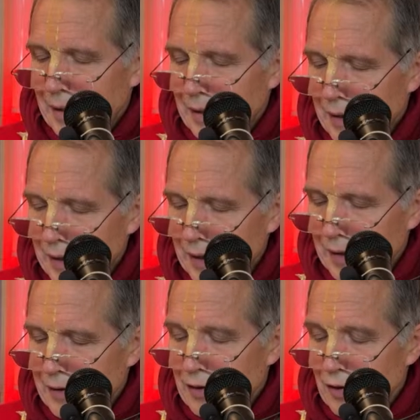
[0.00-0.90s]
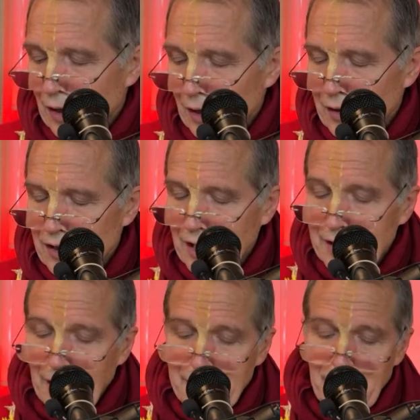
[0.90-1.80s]
he saw
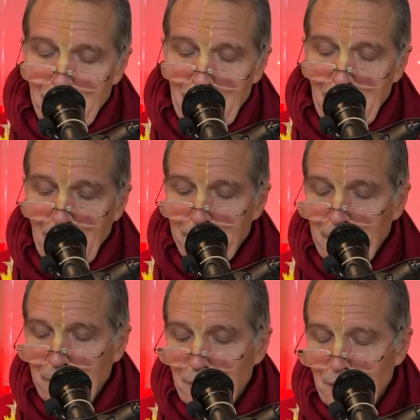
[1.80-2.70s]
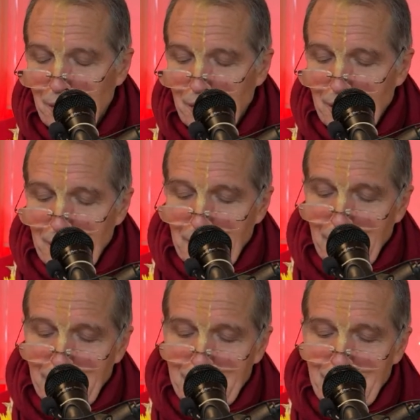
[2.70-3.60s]
Chaitanya Mahaprabhu,
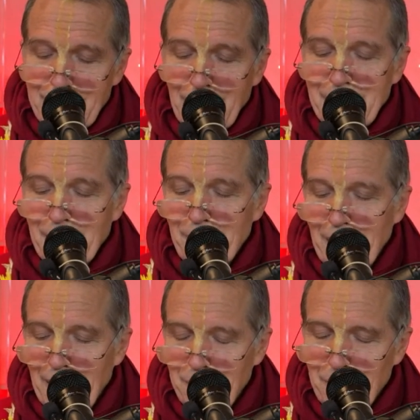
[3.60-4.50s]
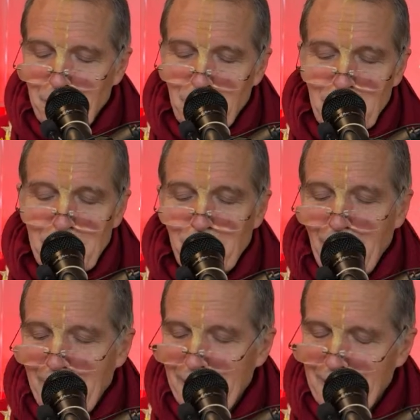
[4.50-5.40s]
and Chaitanya Mahaprabhu
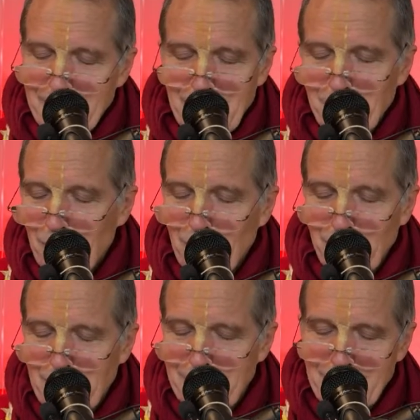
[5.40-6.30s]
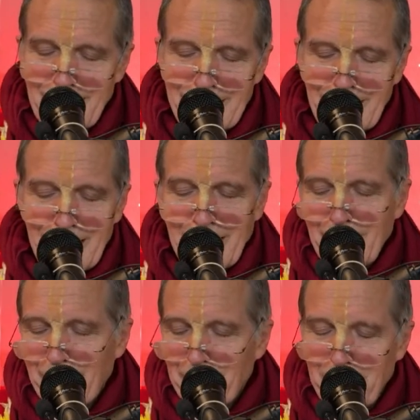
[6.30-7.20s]
smiled and moved his little
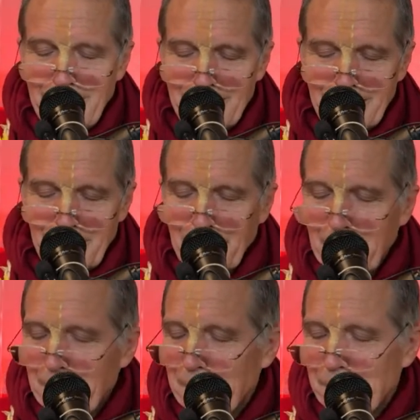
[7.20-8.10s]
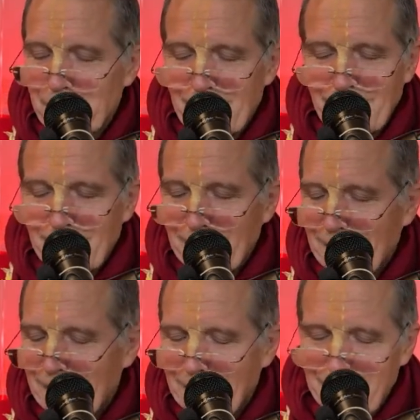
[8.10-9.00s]
feet mm, uh,
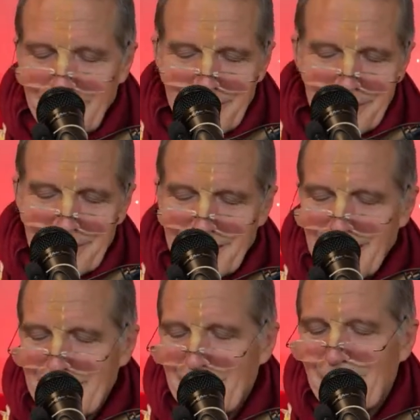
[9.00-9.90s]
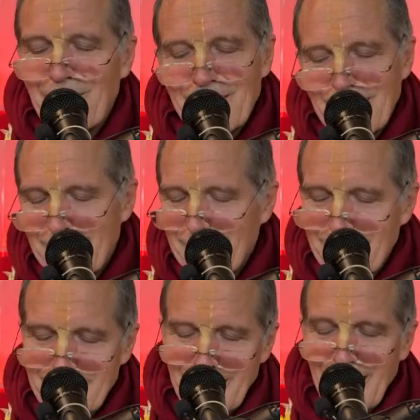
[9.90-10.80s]
mm, and looked into
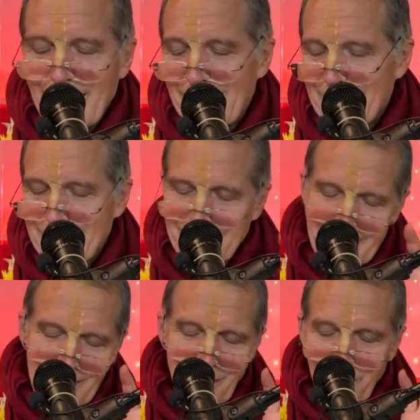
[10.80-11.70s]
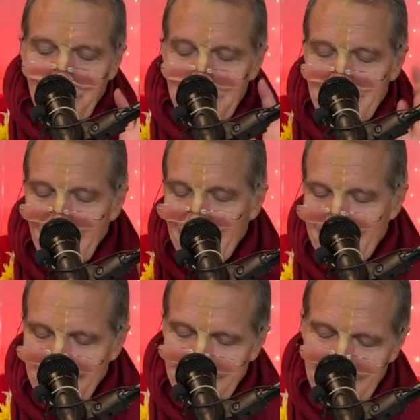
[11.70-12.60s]
his eyes, he
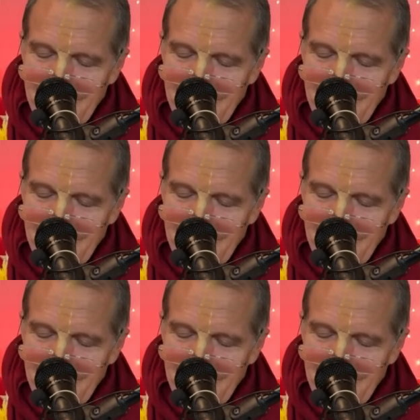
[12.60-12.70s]
communicated